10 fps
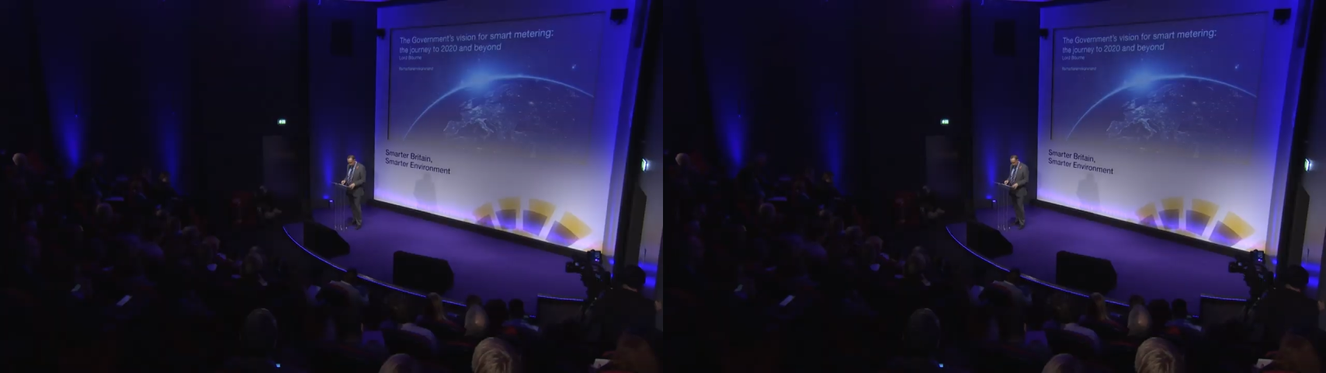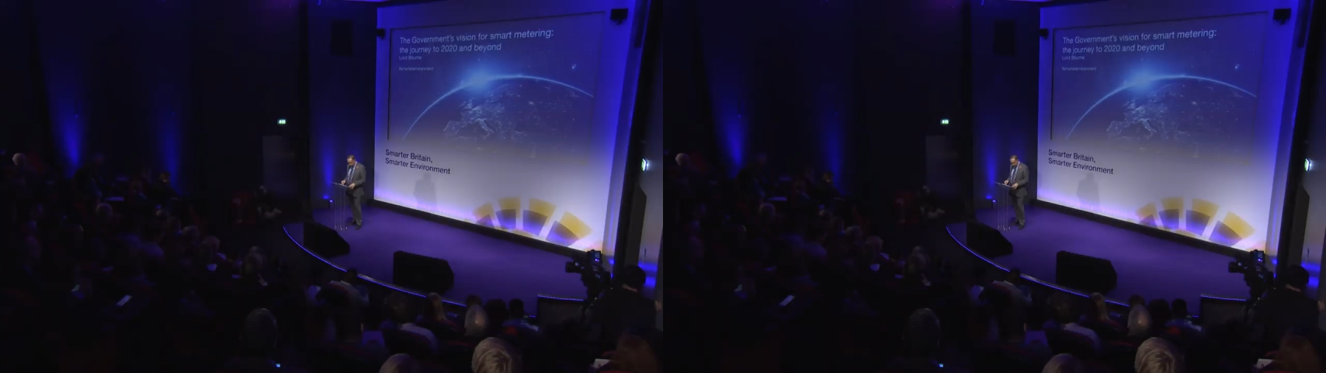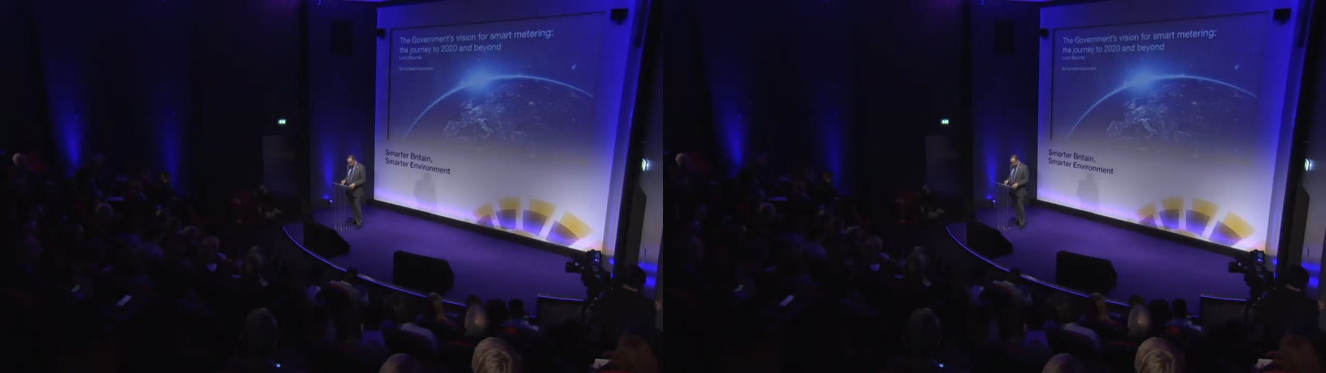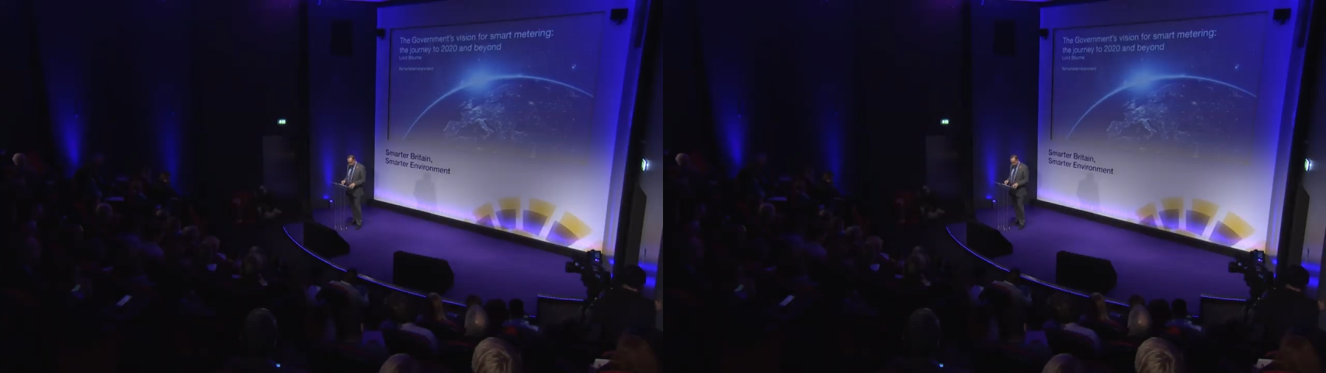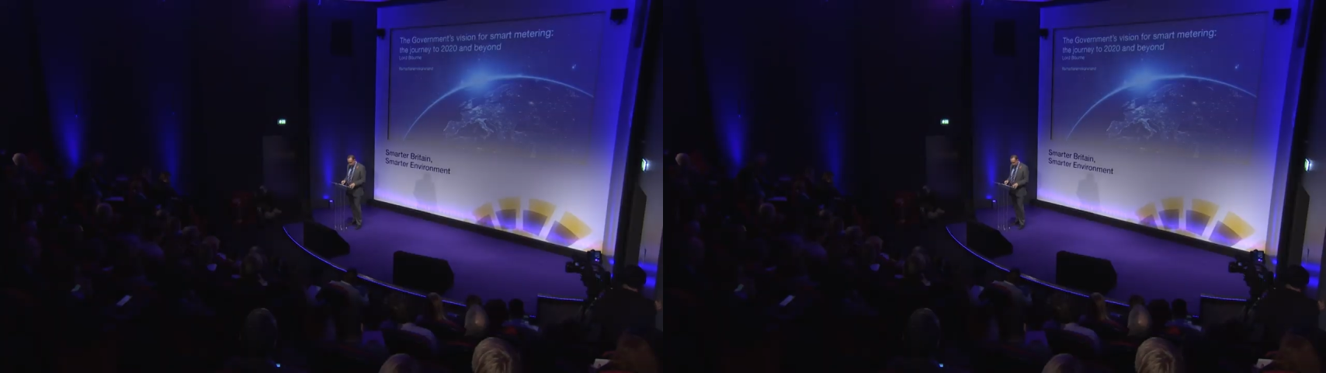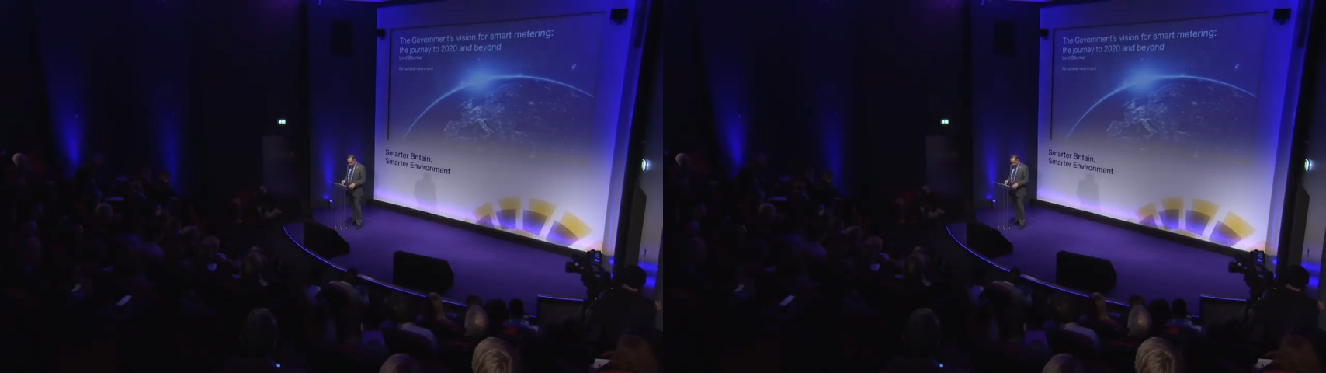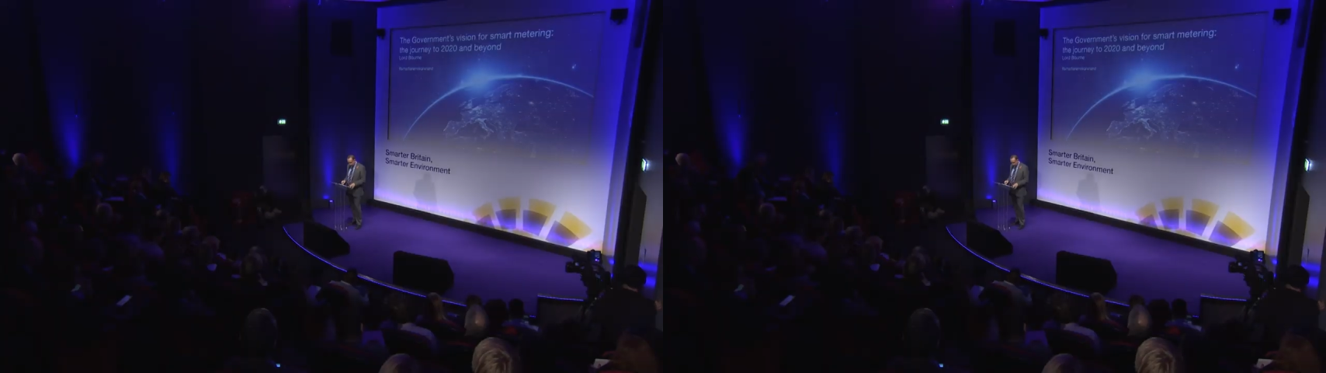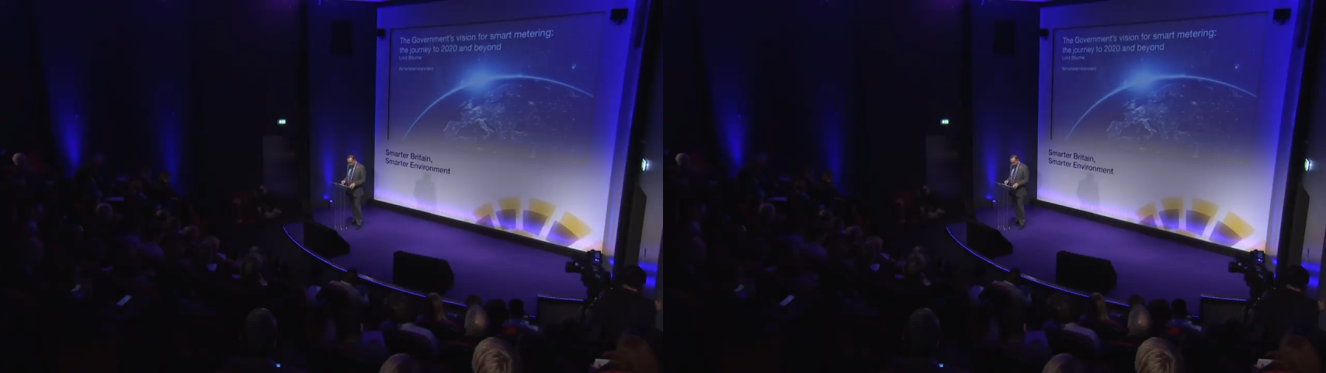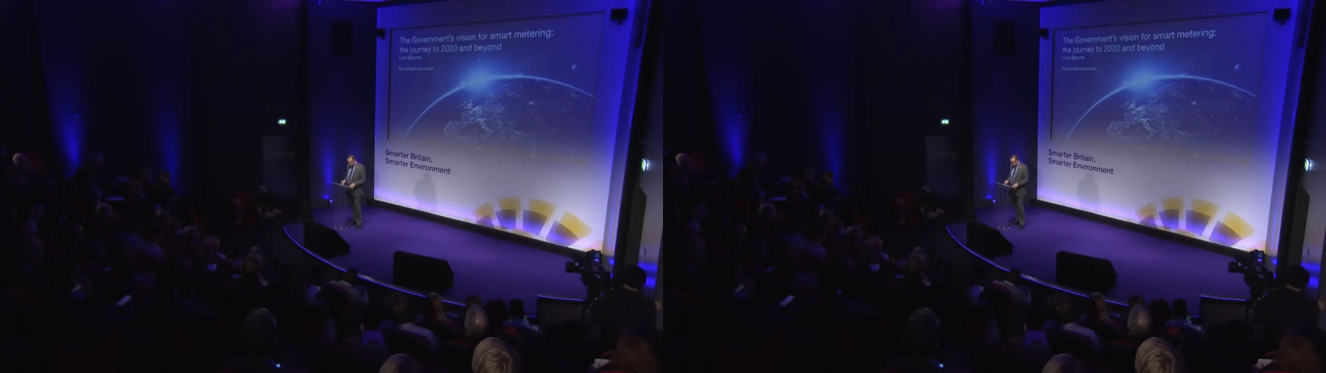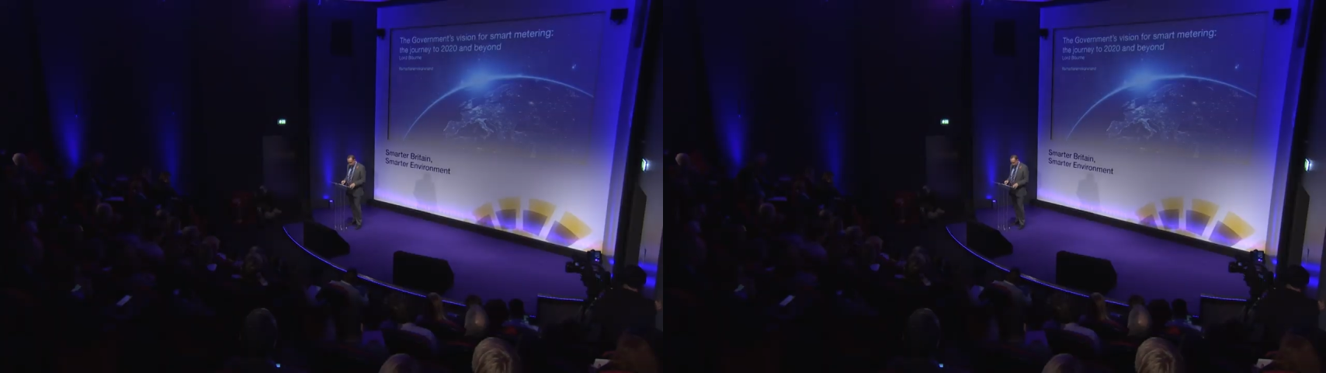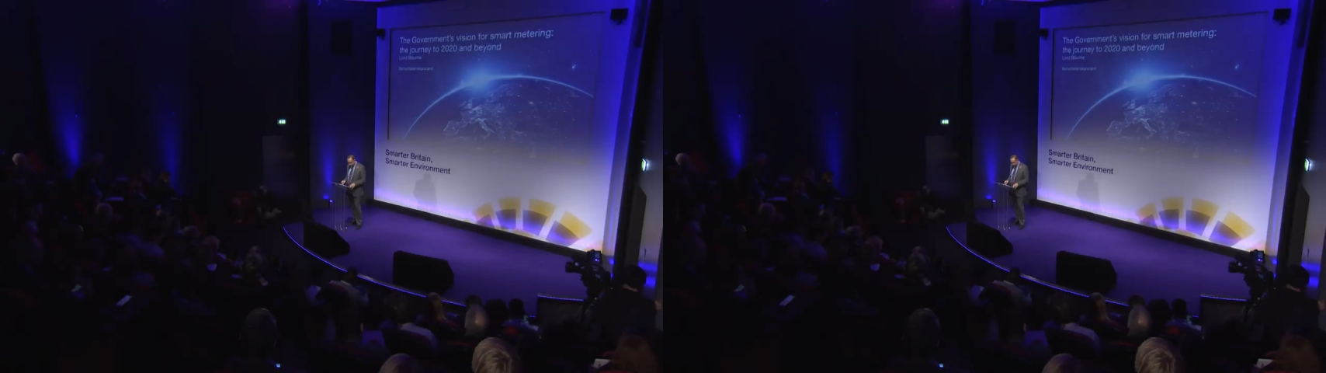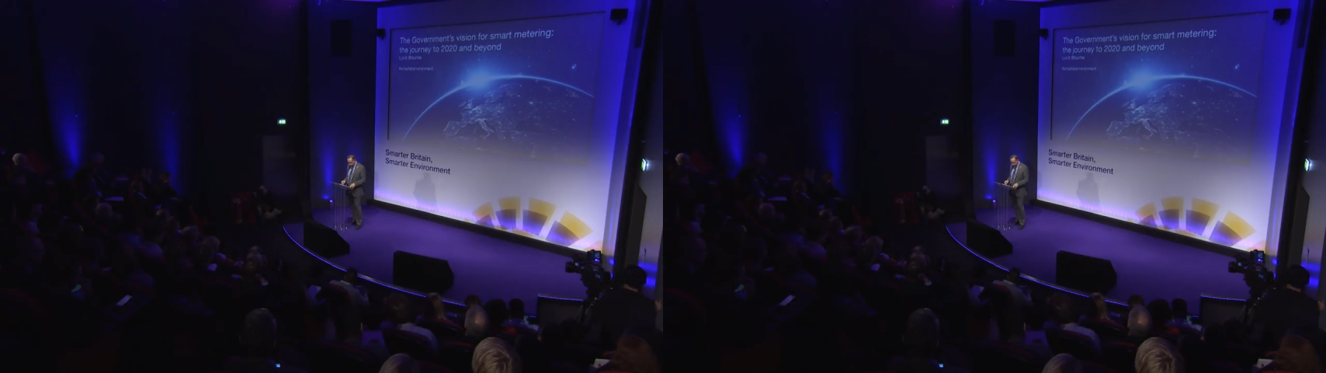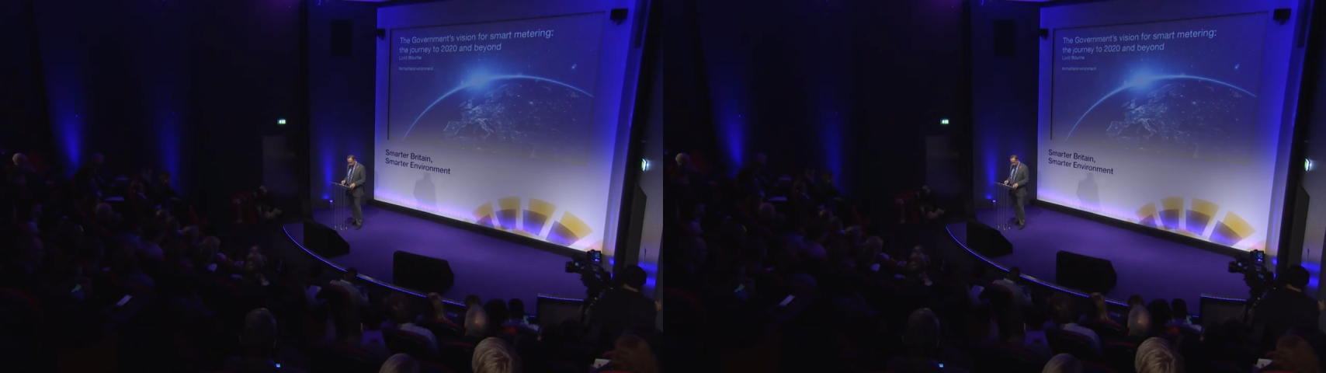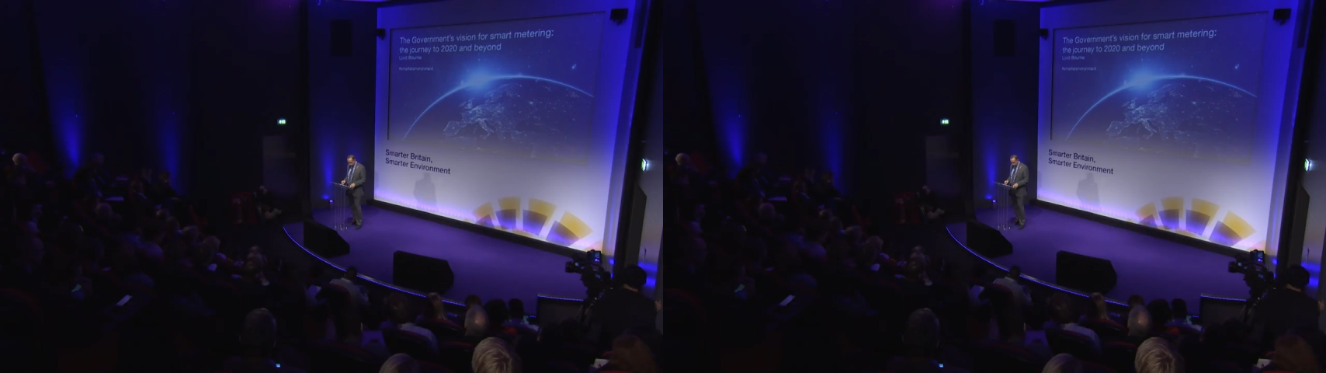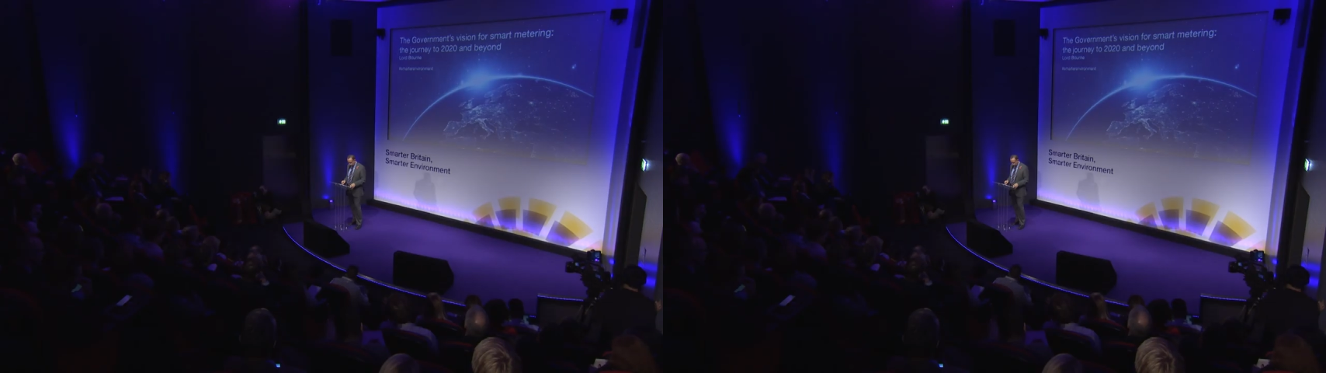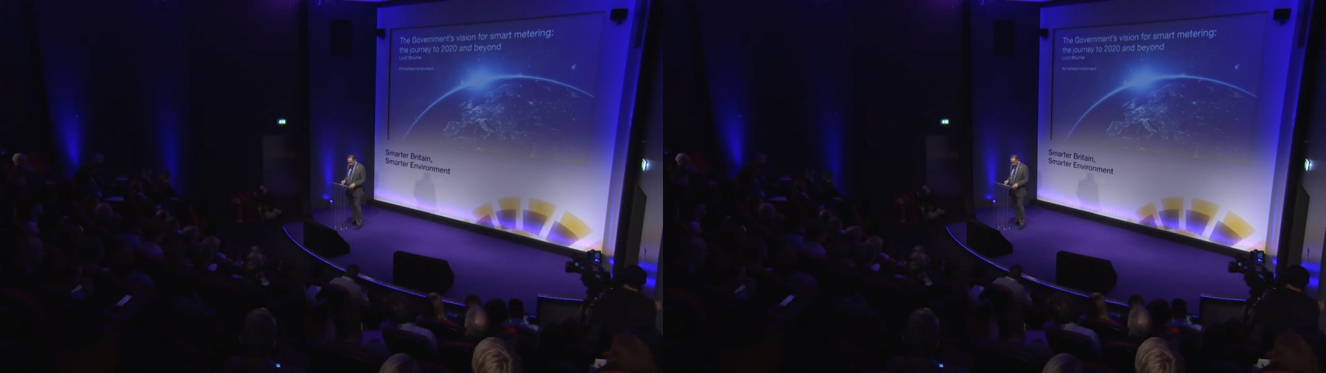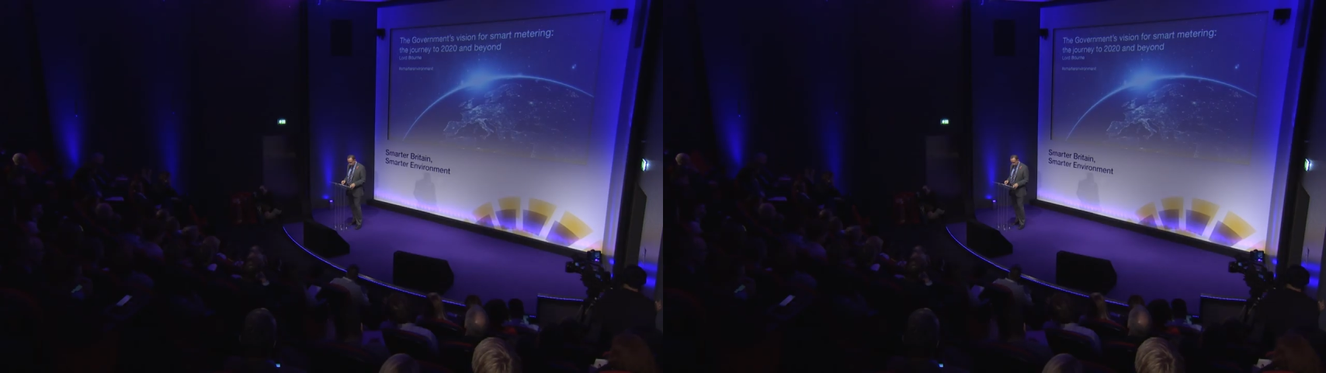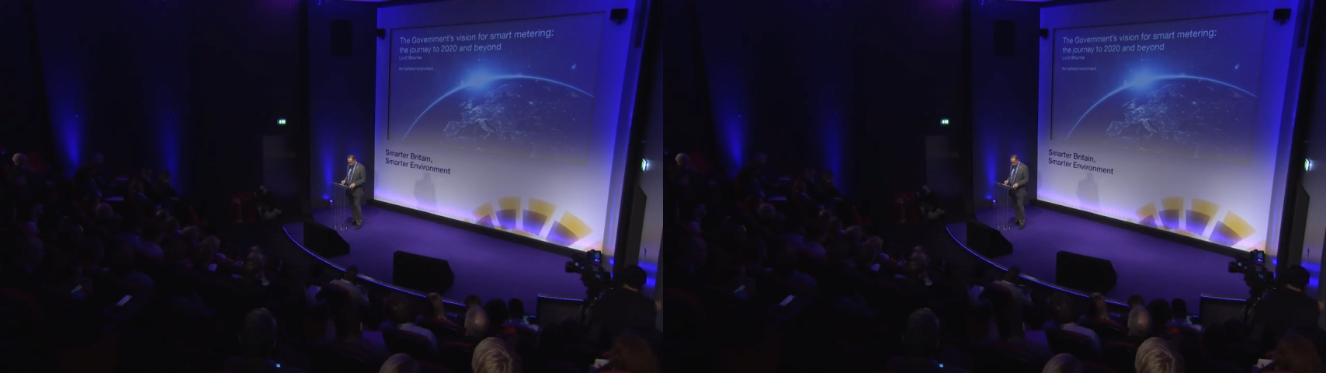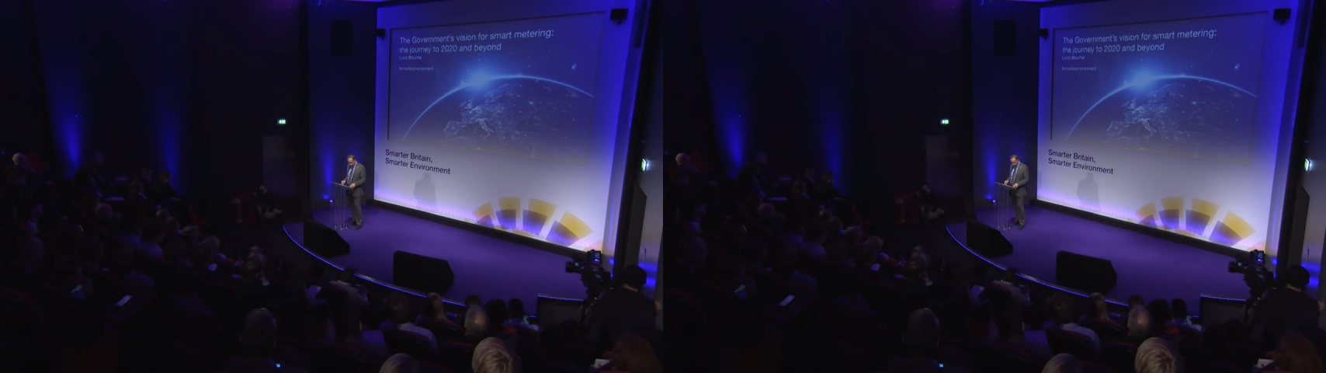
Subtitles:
[unreadable: no face in view]